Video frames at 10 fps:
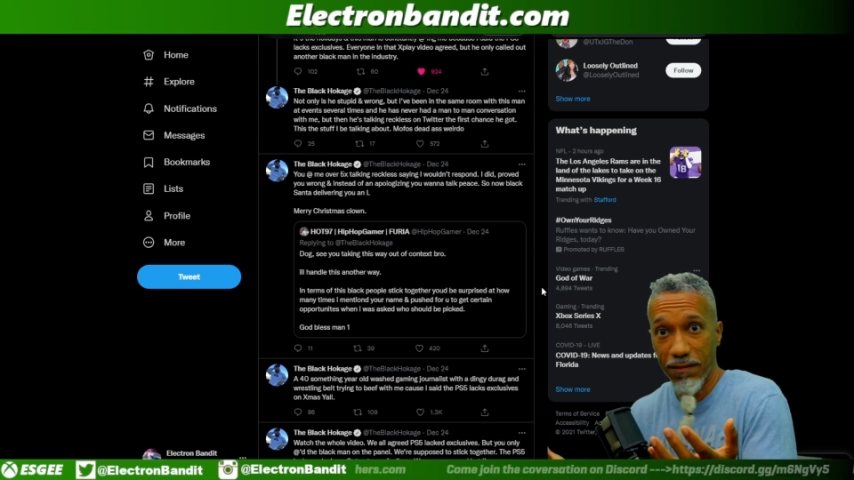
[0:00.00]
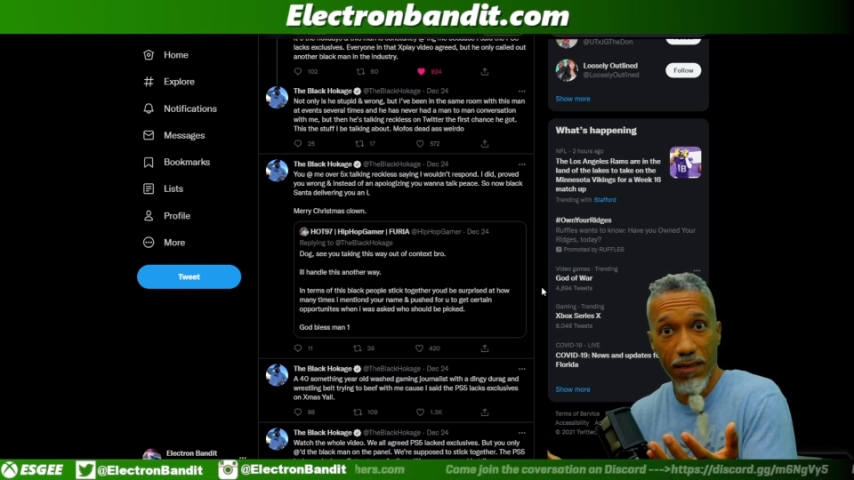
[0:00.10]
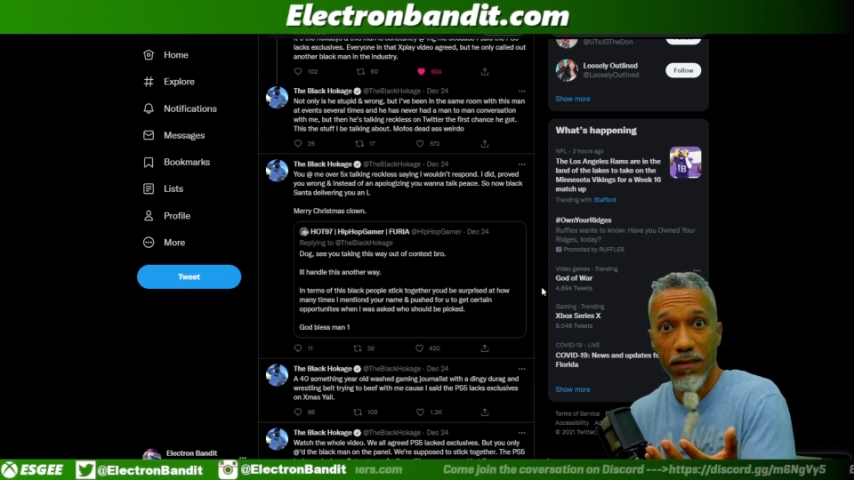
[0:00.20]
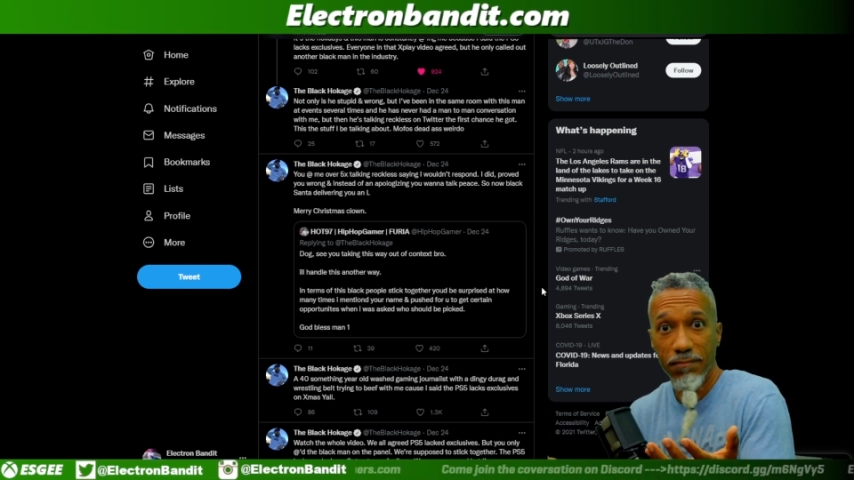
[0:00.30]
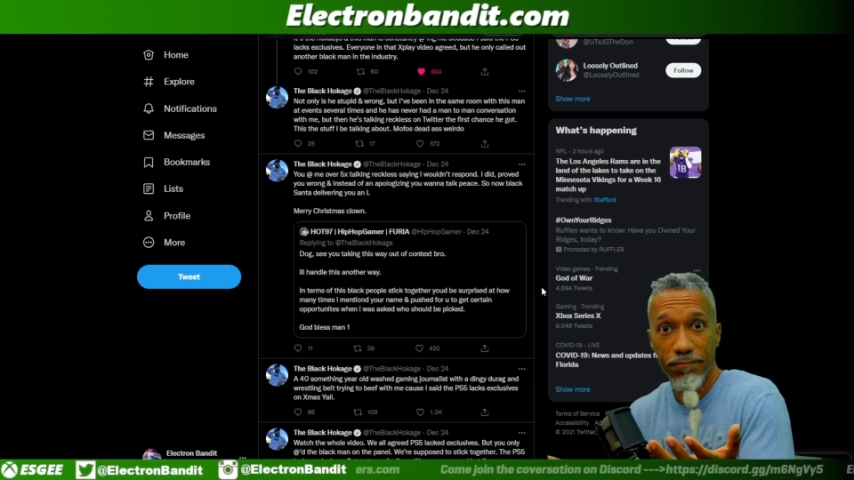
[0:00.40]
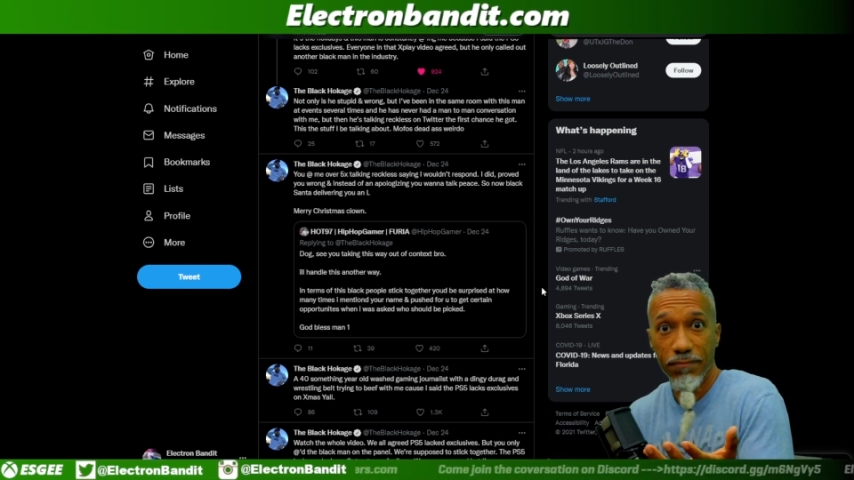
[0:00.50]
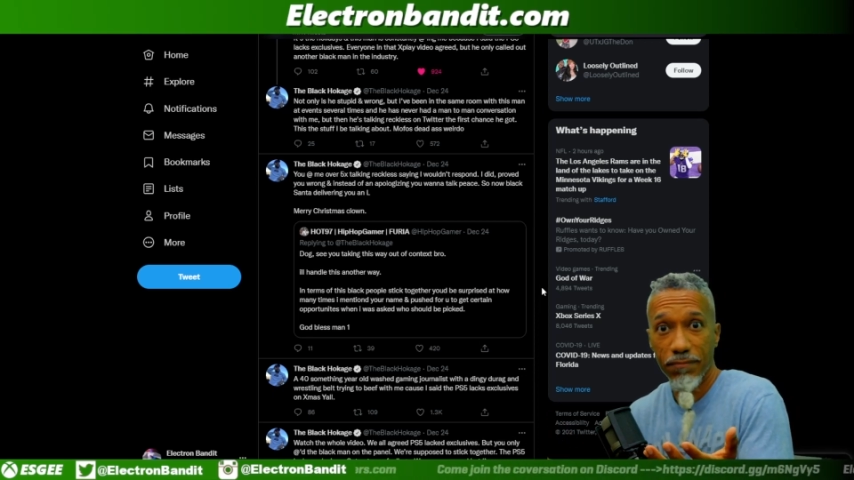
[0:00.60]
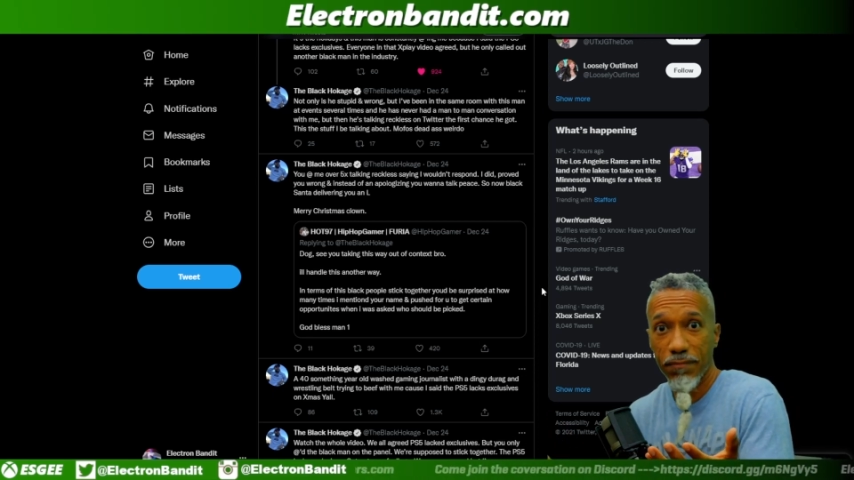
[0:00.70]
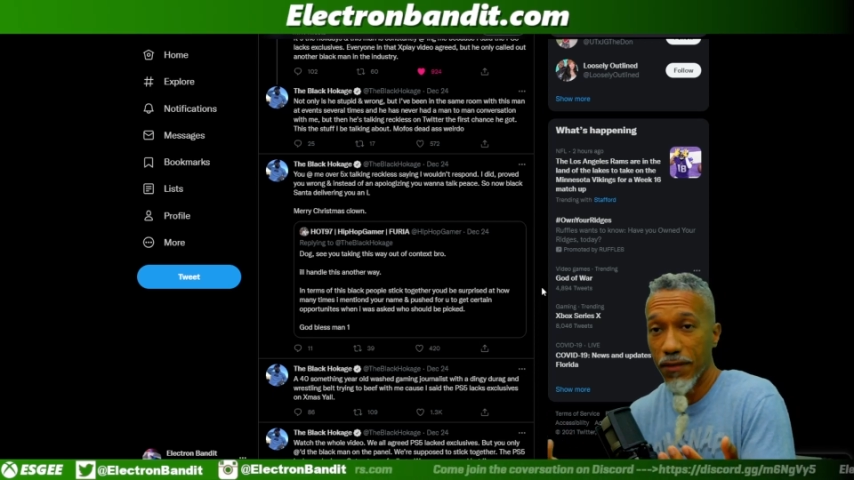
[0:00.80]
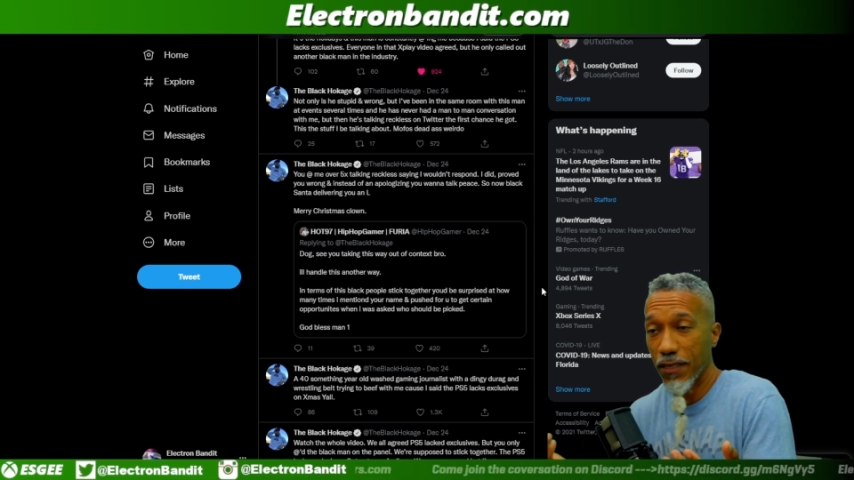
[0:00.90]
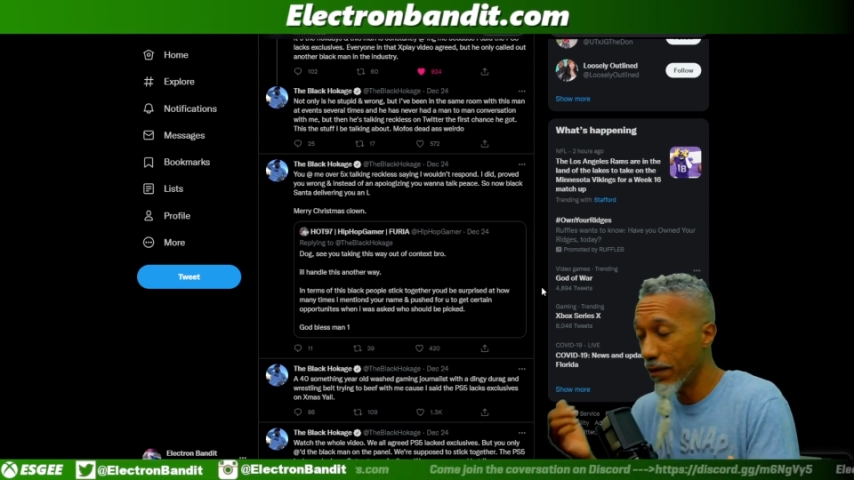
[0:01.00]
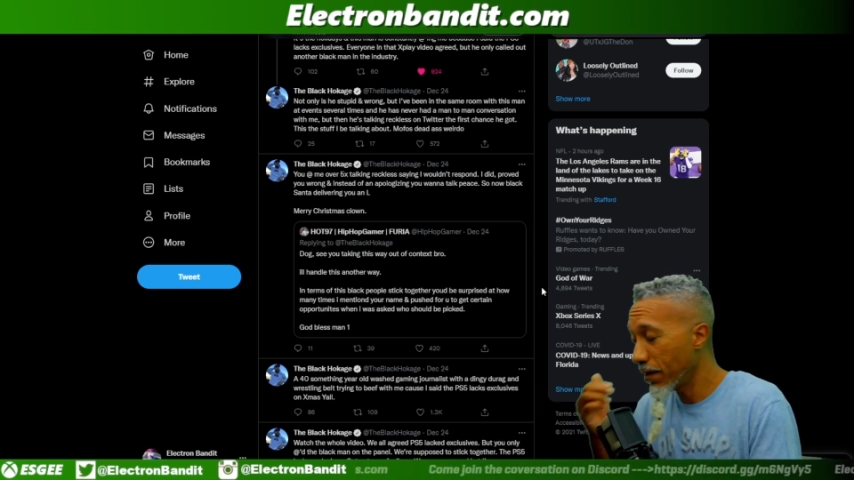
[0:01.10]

okay, you know.